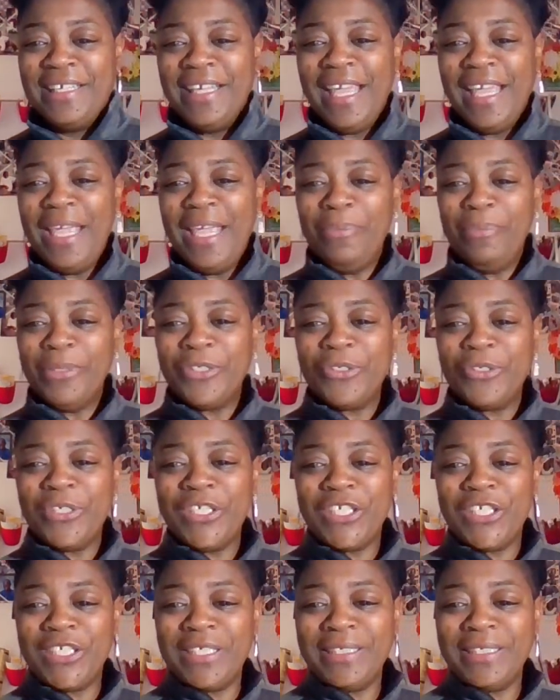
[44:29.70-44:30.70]
Hey,
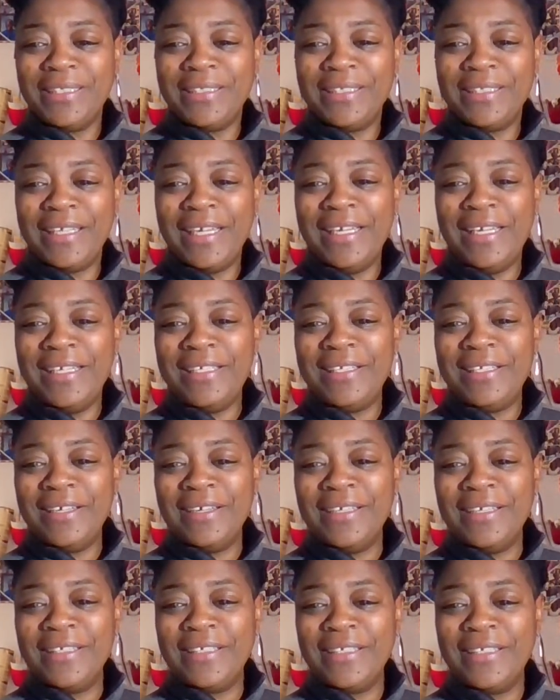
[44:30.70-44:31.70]
Patricia. Hey,
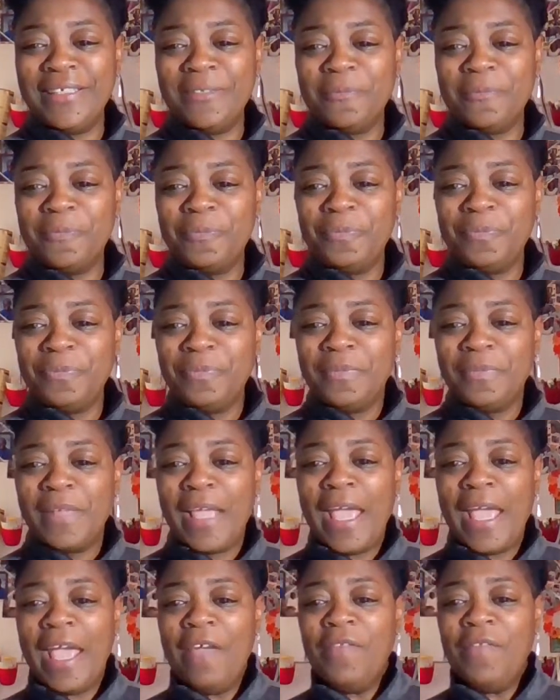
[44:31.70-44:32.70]
Tanya.
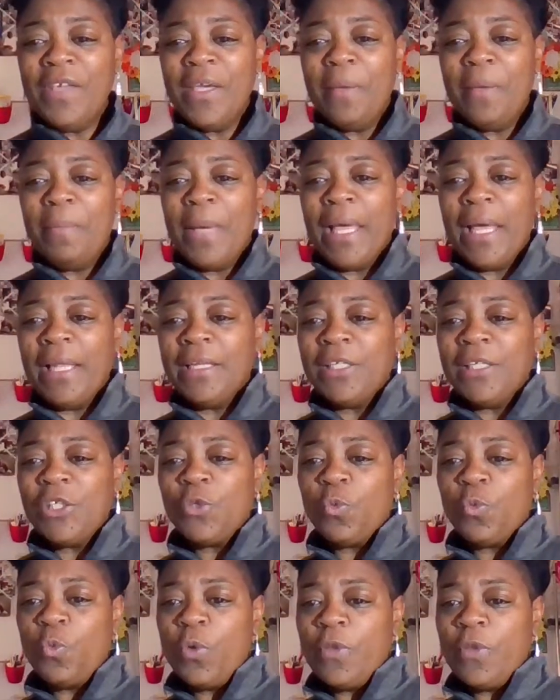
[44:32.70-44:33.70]
Having a
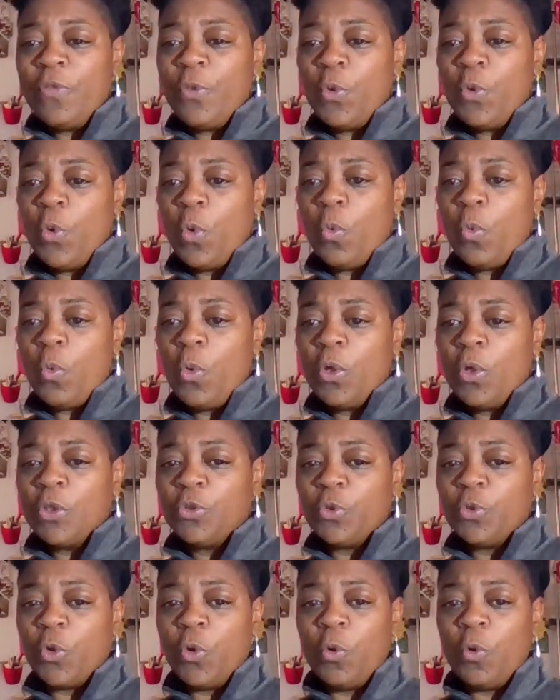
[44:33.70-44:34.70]
balance with your
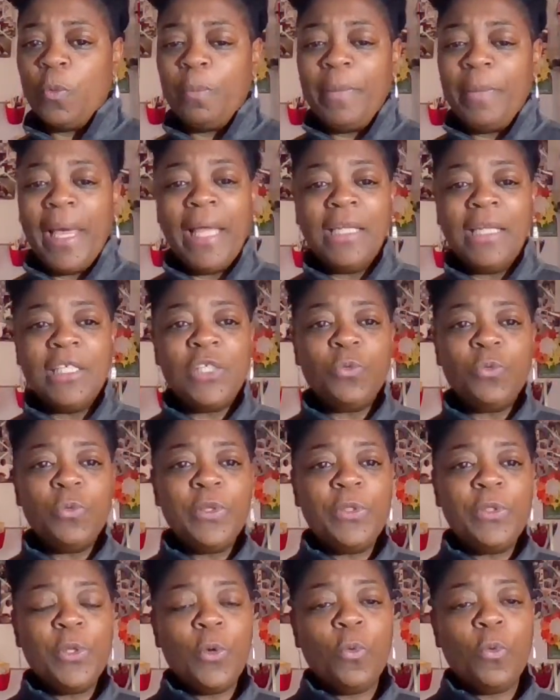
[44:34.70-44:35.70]
wardrobe. Balance
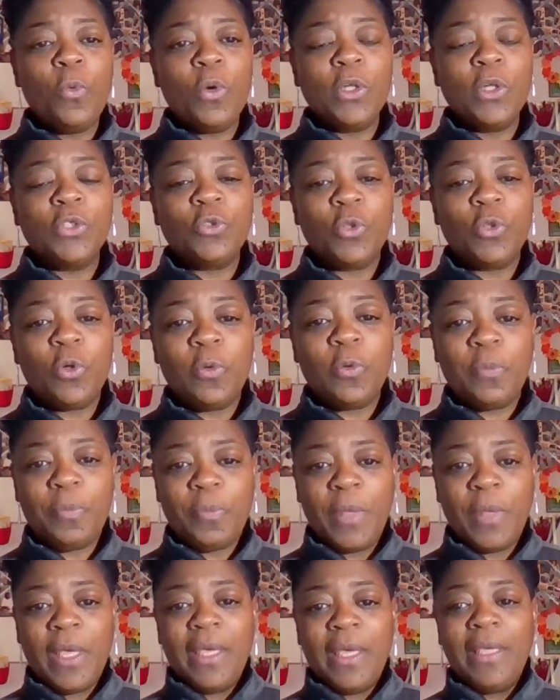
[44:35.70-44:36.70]
with your wardrobe.
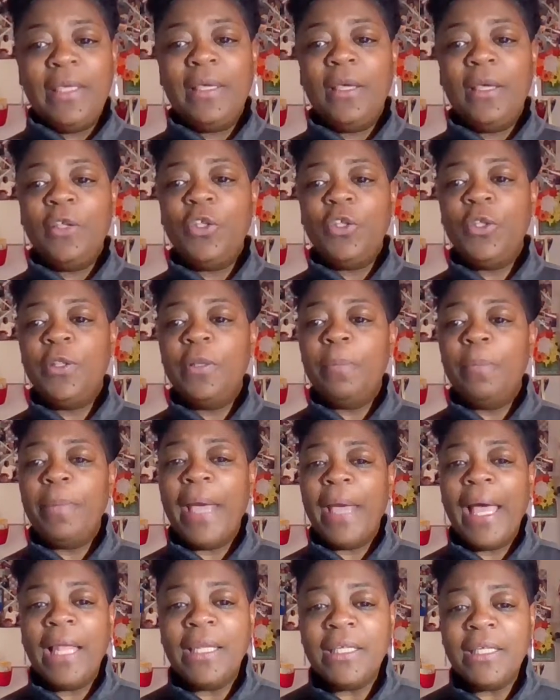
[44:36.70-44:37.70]
the
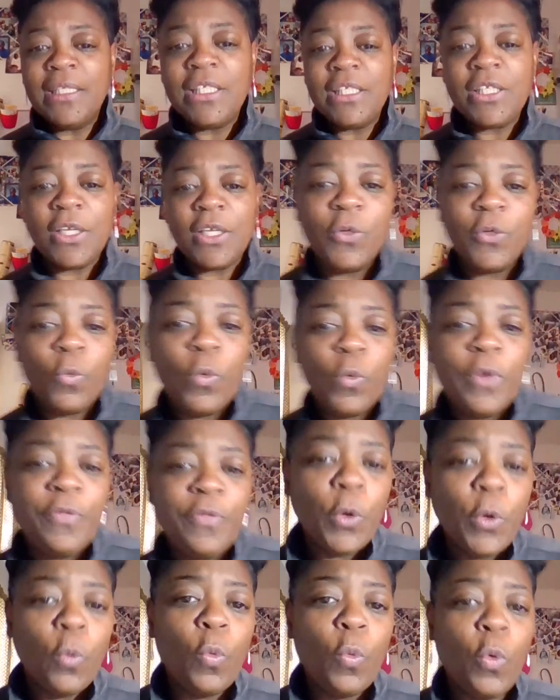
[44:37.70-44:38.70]
balance
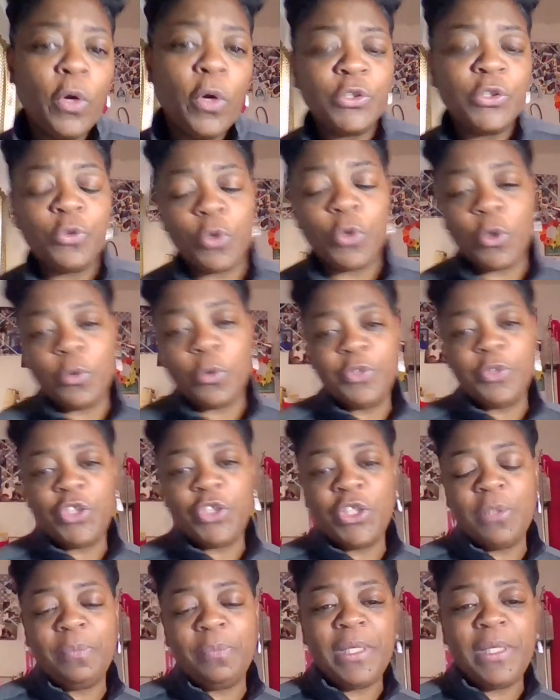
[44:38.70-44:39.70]
with your wardrobe
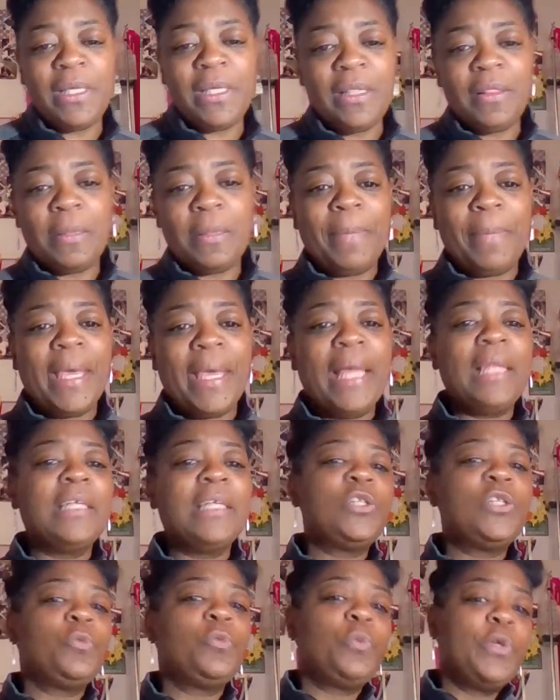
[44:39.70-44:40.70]
should be the
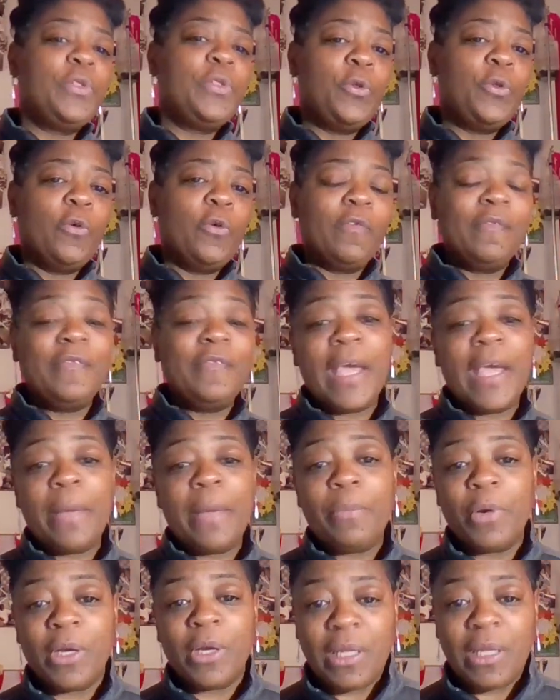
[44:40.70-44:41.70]
balance with your
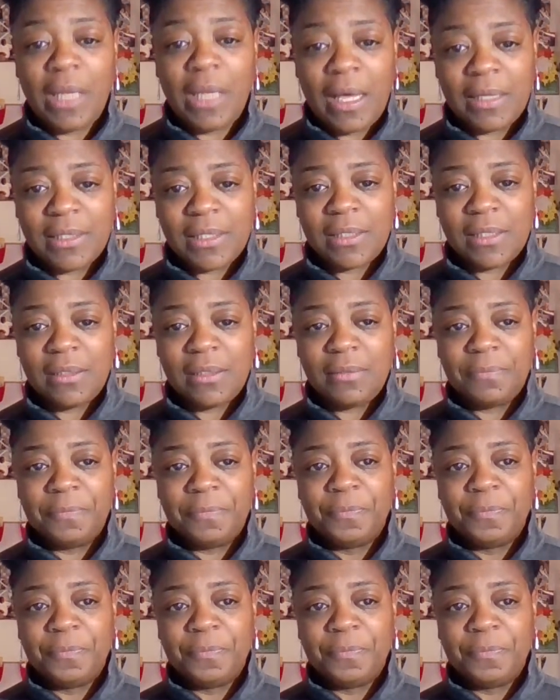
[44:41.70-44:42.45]
fabric closet.